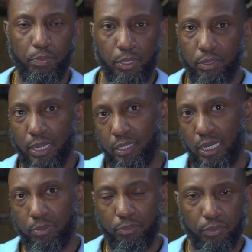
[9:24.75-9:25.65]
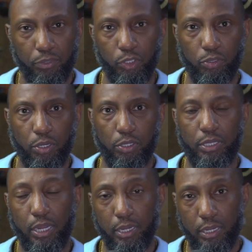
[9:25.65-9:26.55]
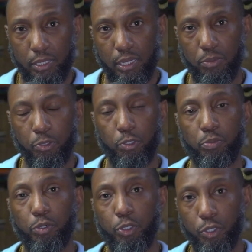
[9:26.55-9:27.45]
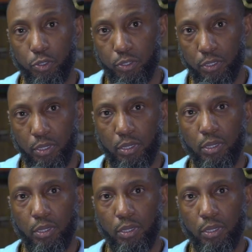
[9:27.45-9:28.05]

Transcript: build that type of infrastructure that is able to produce